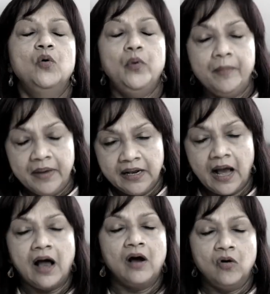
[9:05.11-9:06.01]
Women
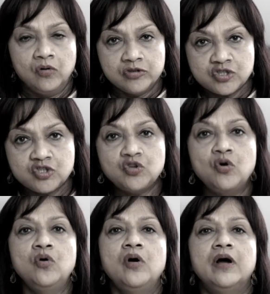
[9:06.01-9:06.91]
are
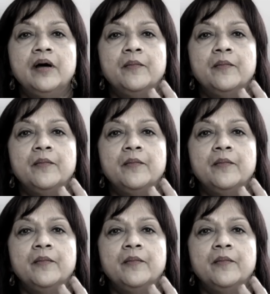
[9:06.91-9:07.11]
also